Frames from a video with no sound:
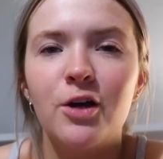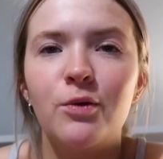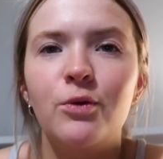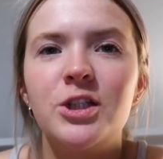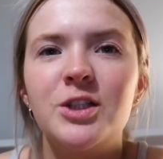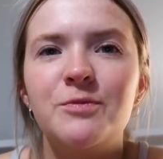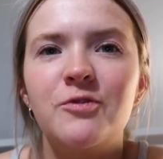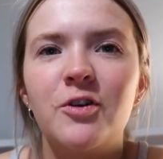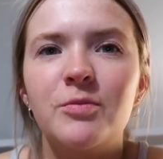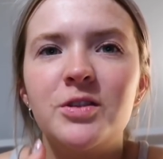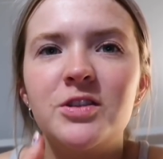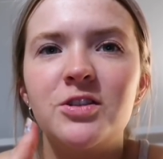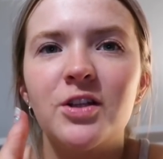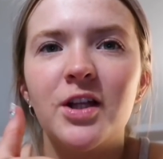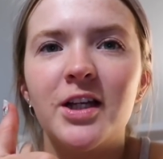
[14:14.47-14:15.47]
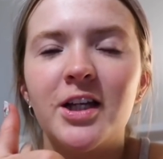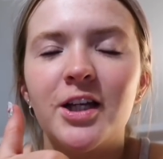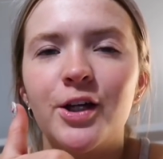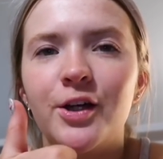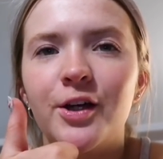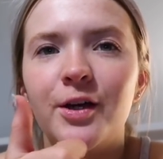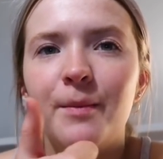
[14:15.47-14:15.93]
Would you prefer me to do like
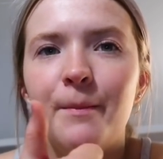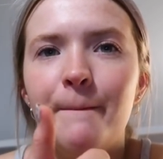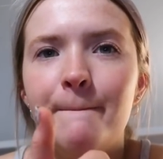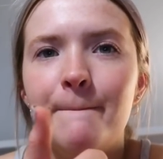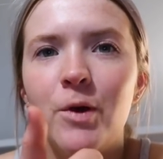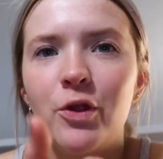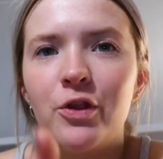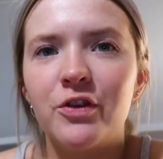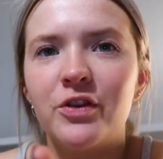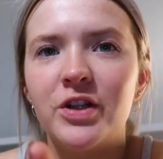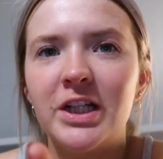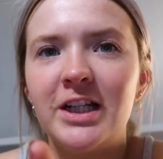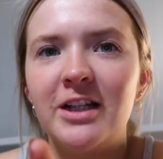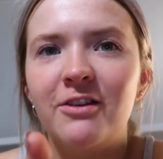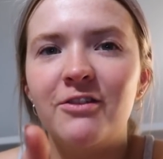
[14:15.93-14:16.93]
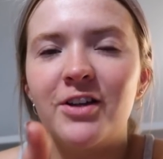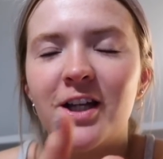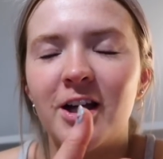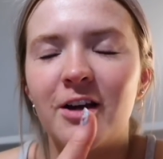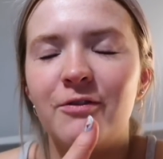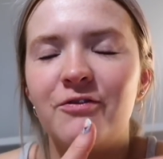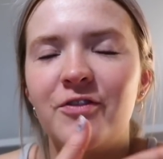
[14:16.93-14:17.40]
a monthly,
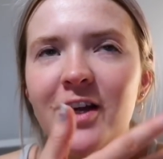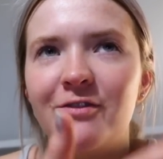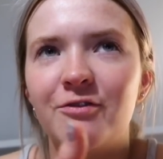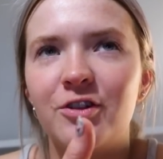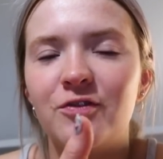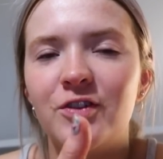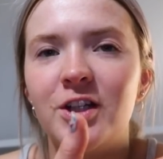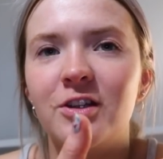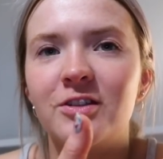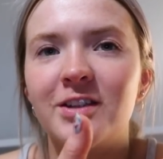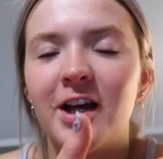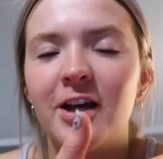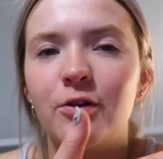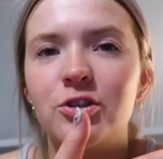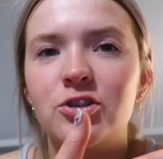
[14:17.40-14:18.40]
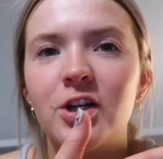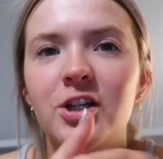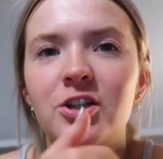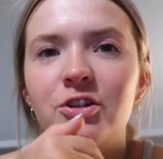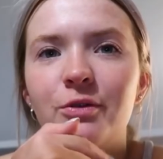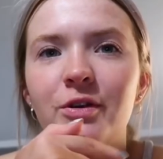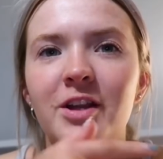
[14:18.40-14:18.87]
like a favourites video? Because I always try
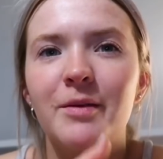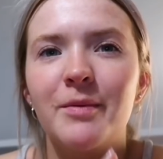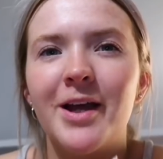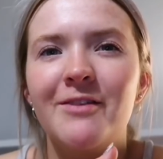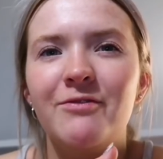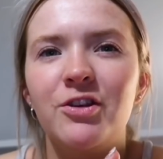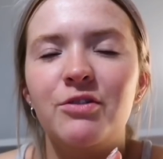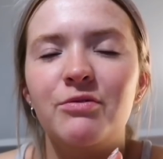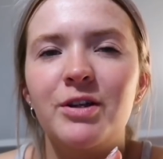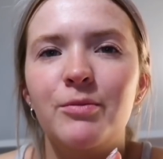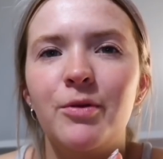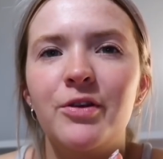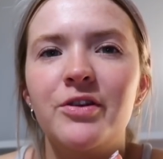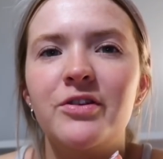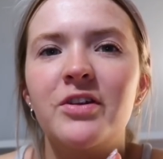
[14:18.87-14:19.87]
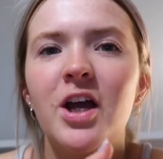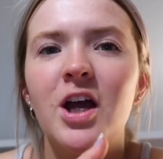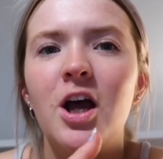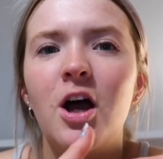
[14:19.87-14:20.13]
and do one of them like every 3 months.